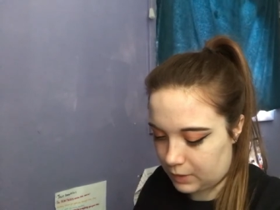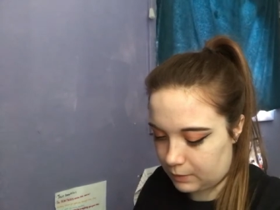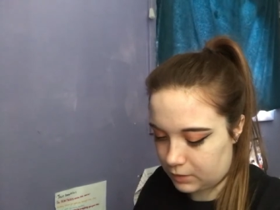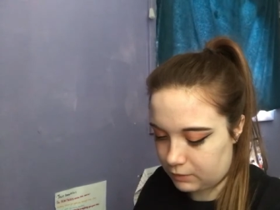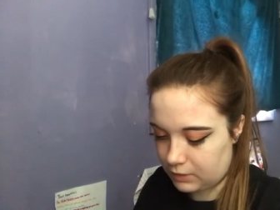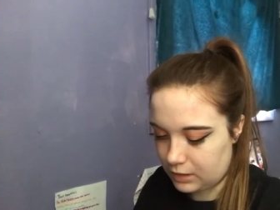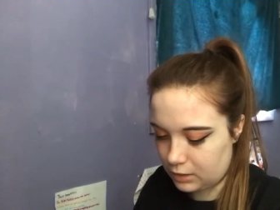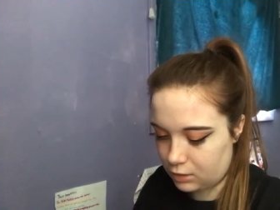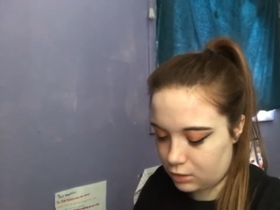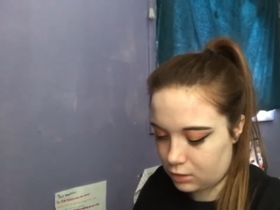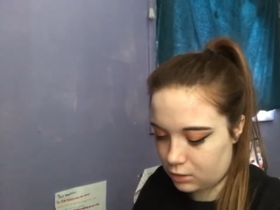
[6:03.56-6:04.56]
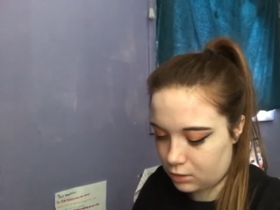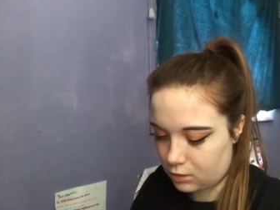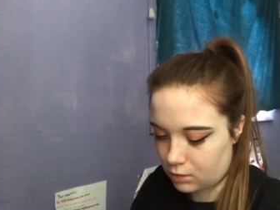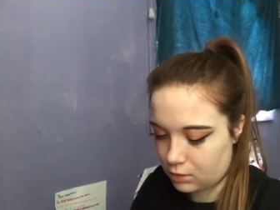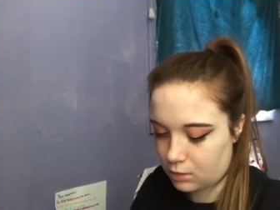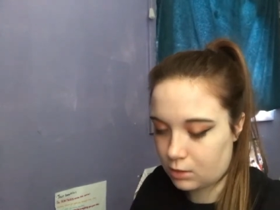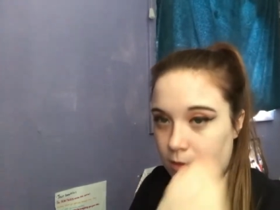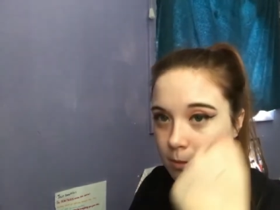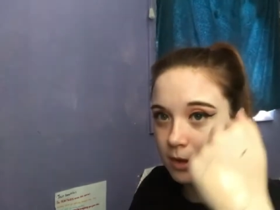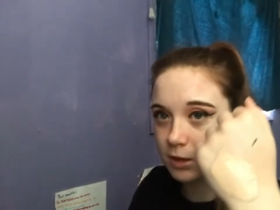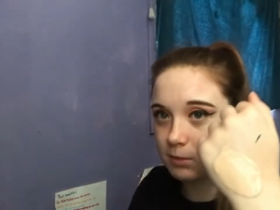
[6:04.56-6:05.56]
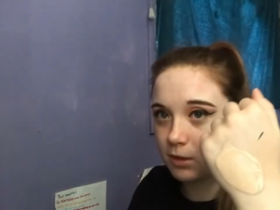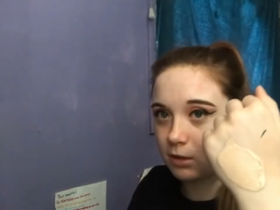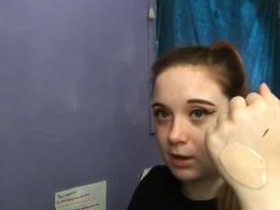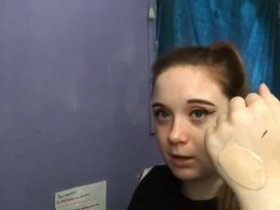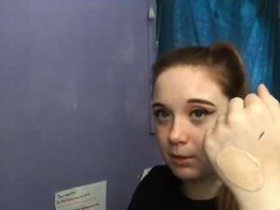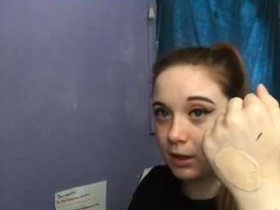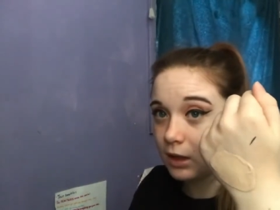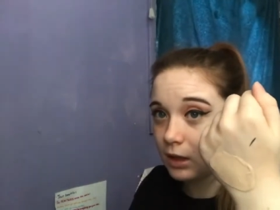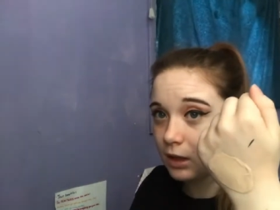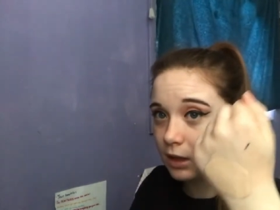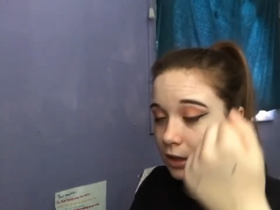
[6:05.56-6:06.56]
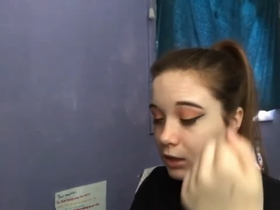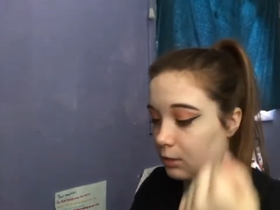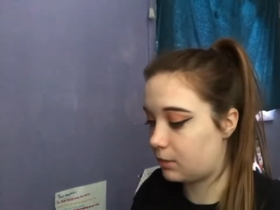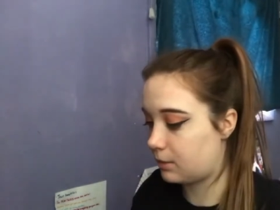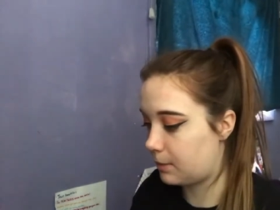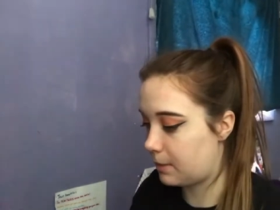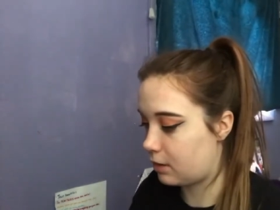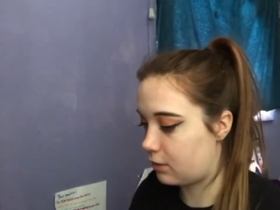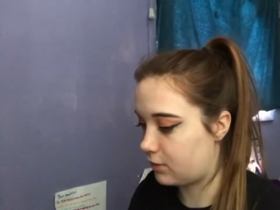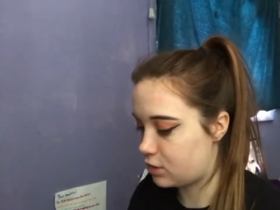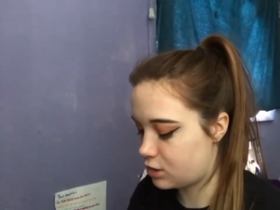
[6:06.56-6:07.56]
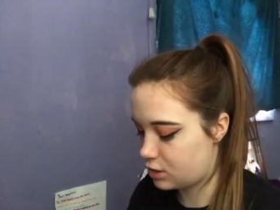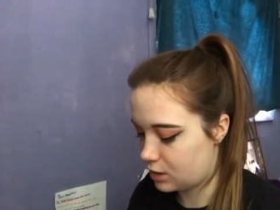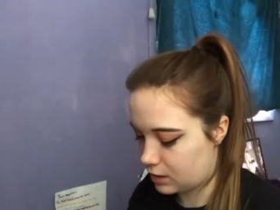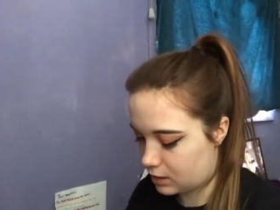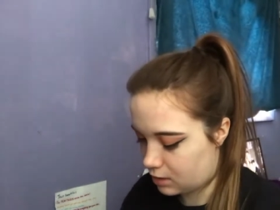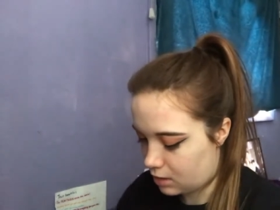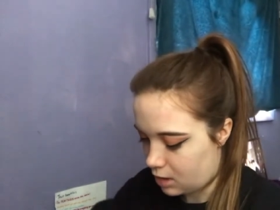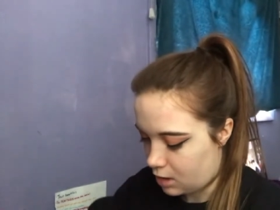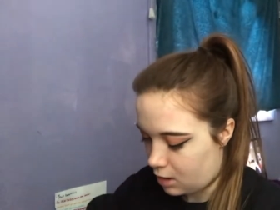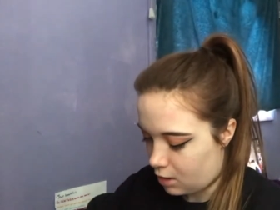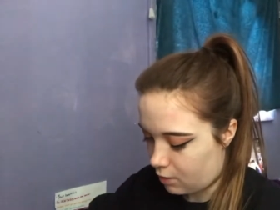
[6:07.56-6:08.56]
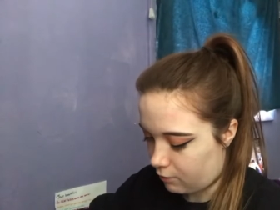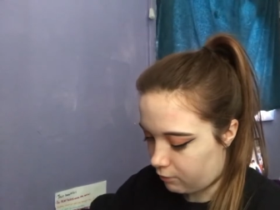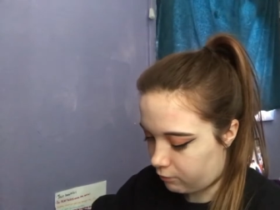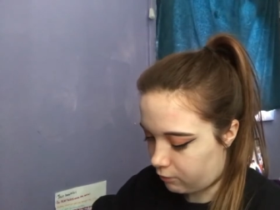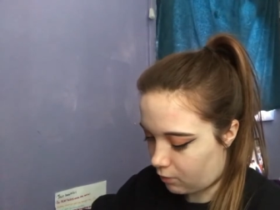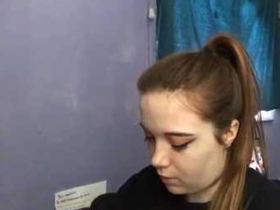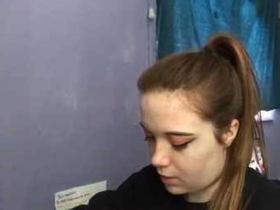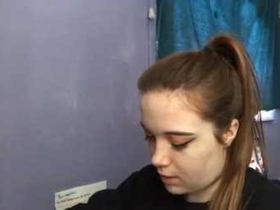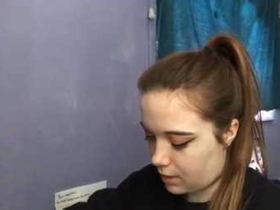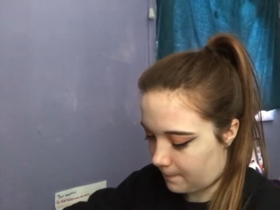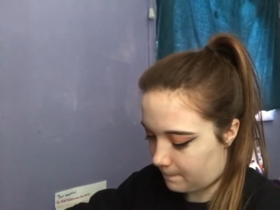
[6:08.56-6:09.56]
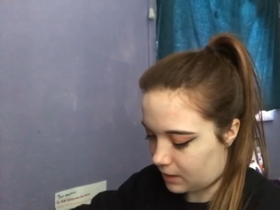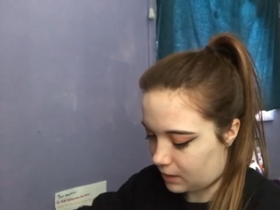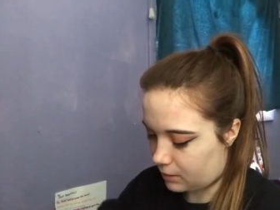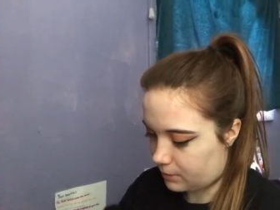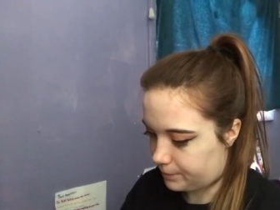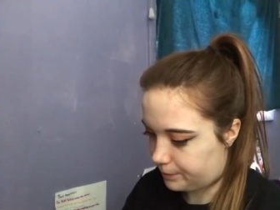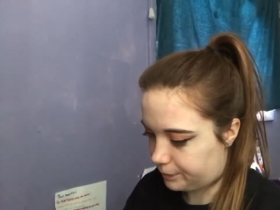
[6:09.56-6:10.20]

of pumps of each, mix them out the back of my hand, I get a little bit of a better of a shade for me.